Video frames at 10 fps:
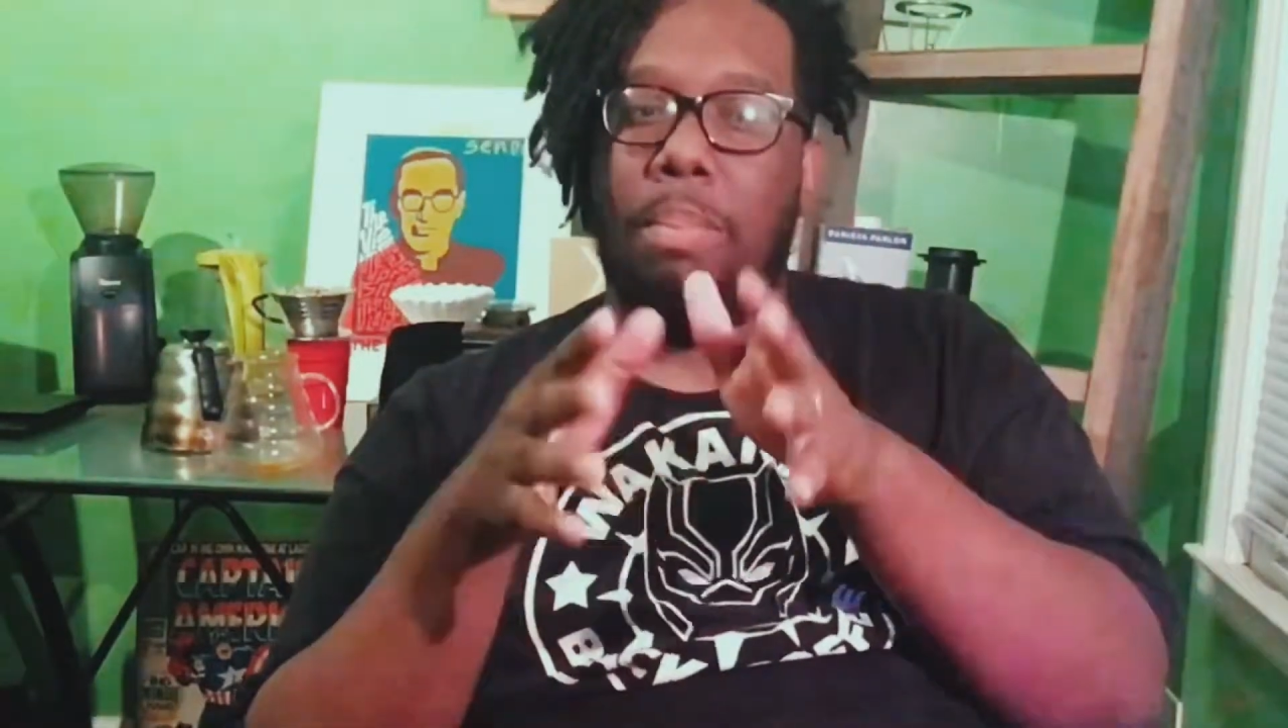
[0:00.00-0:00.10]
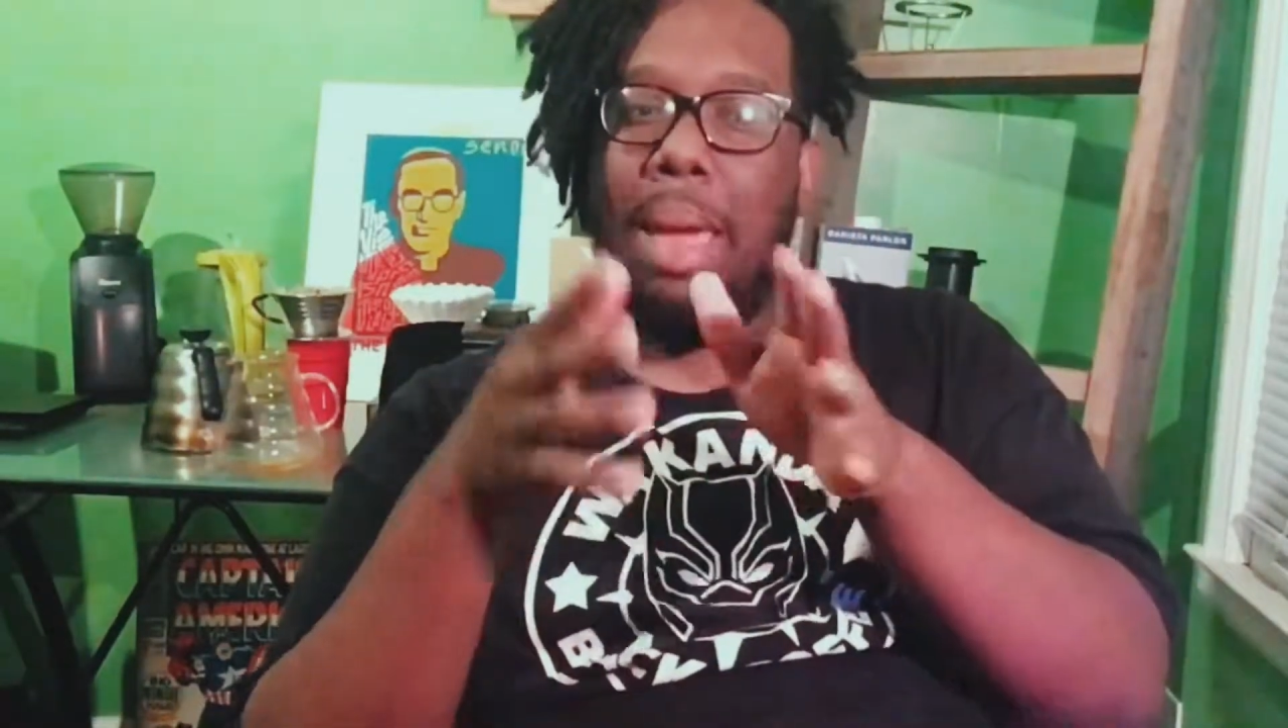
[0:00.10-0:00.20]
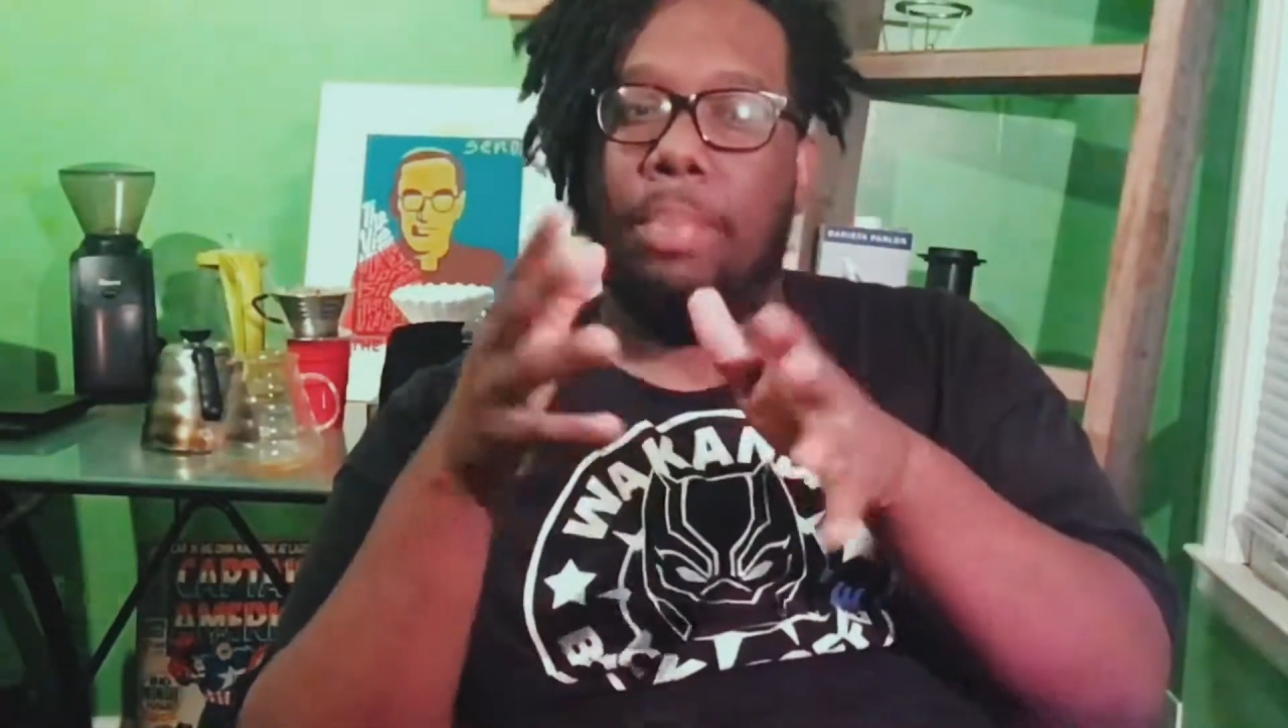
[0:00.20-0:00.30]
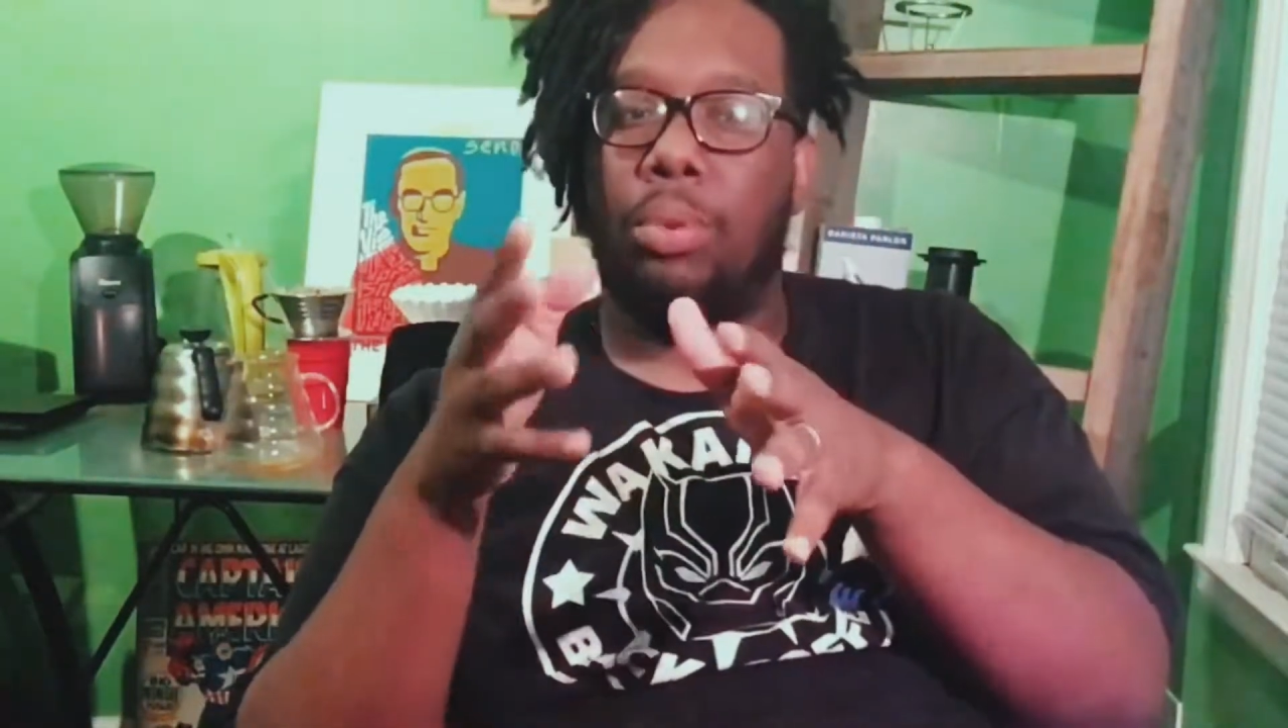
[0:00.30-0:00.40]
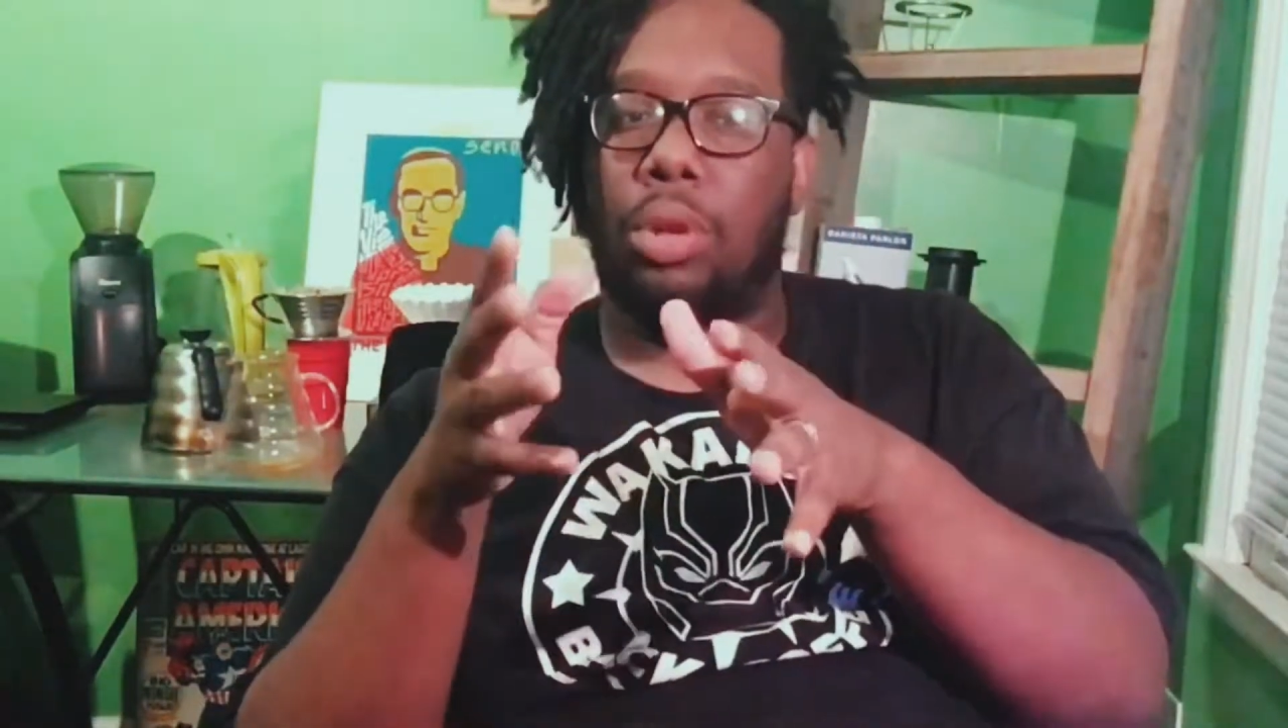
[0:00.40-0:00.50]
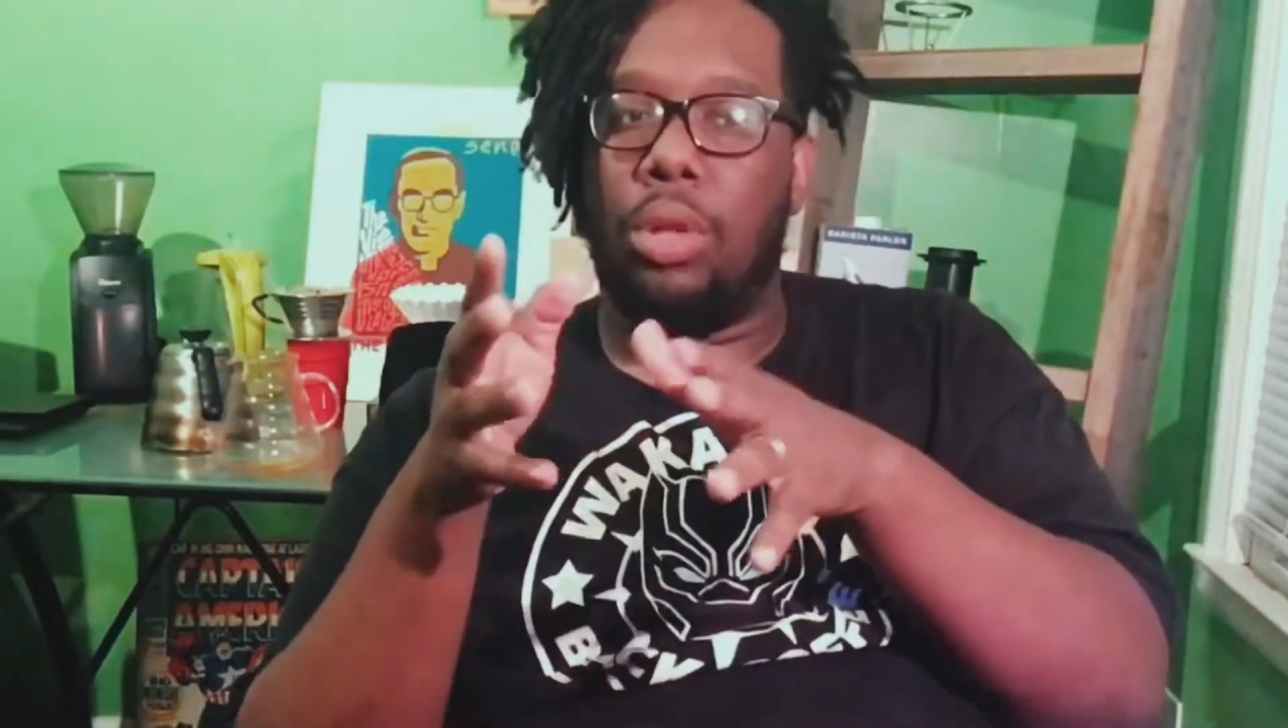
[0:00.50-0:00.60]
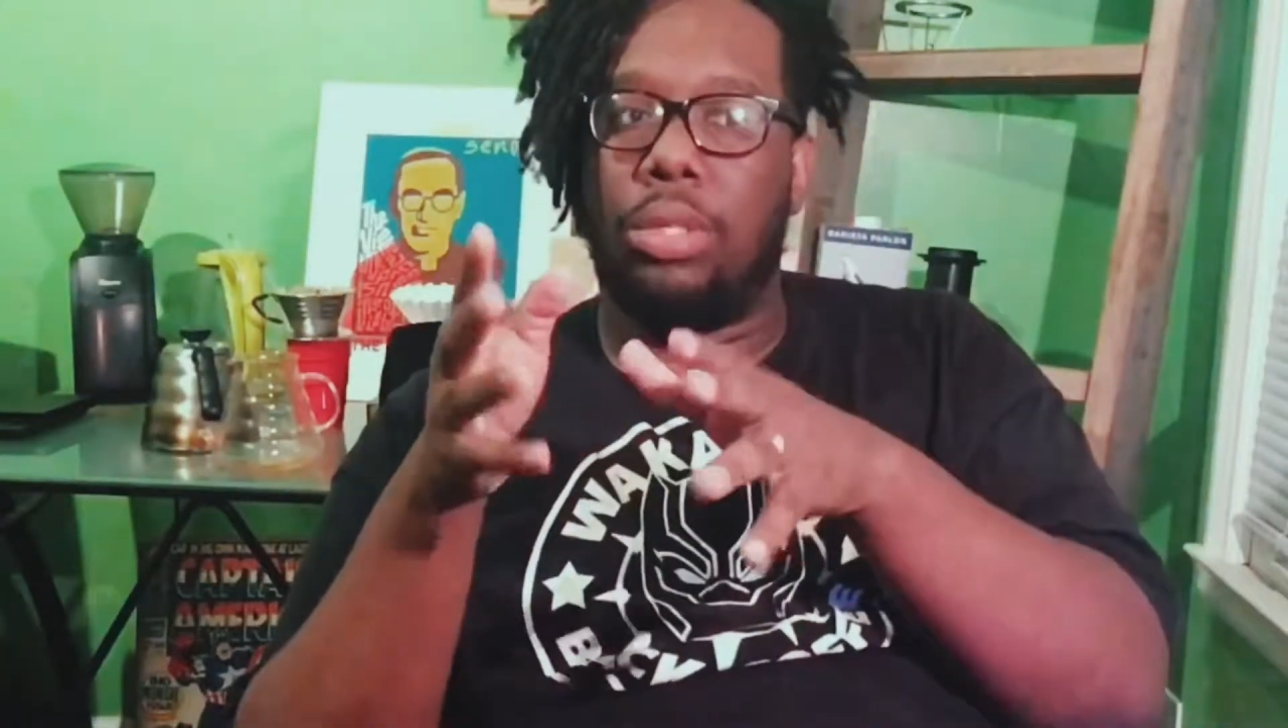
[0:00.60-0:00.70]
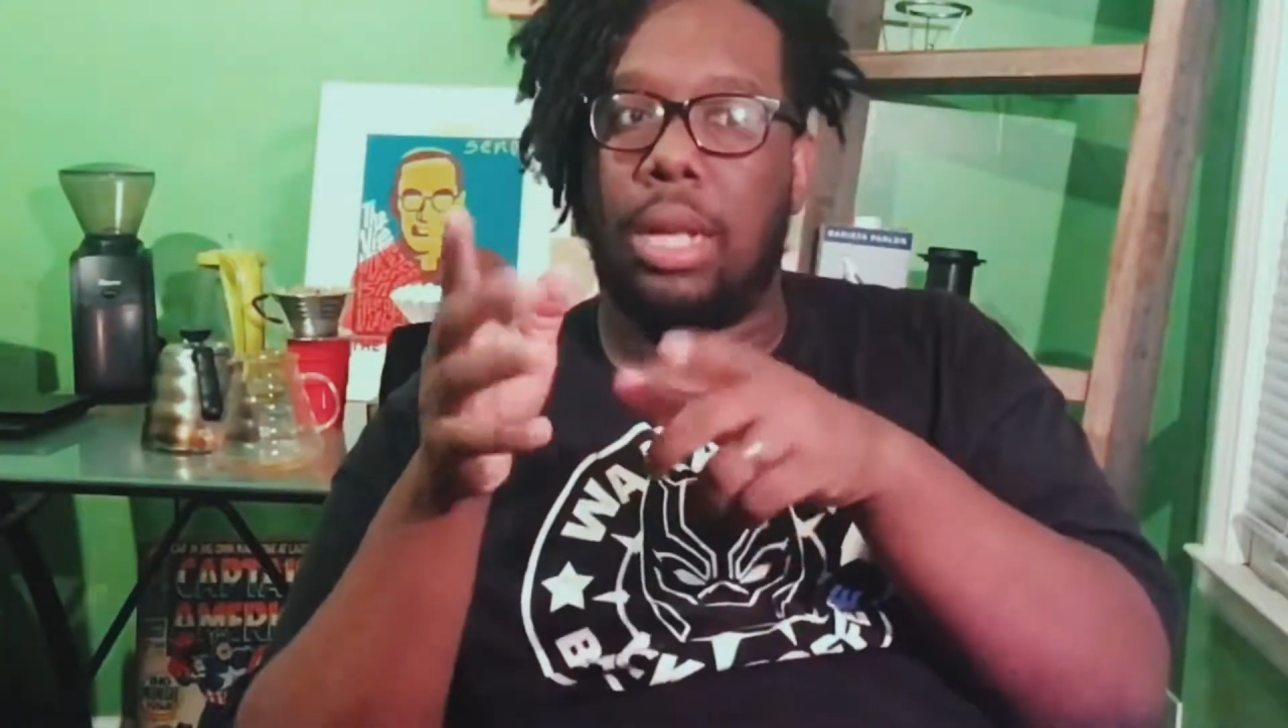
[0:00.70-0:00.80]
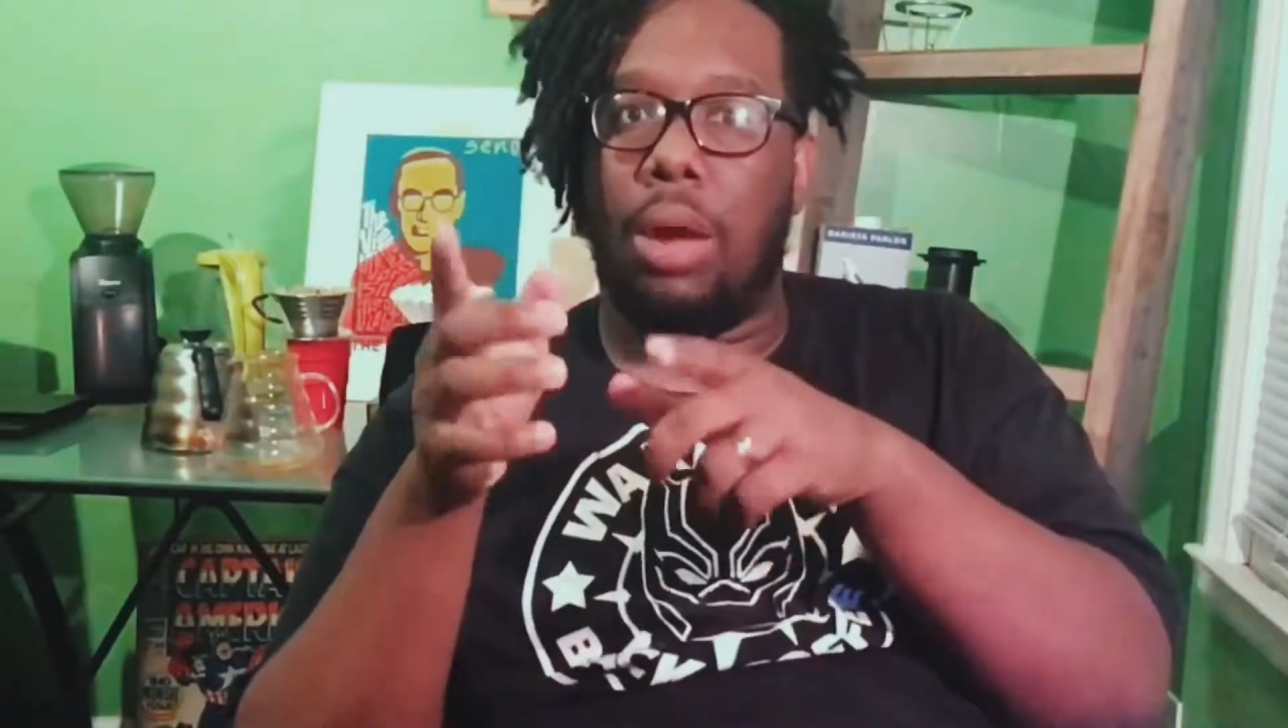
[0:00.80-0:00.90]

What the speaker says: maple notes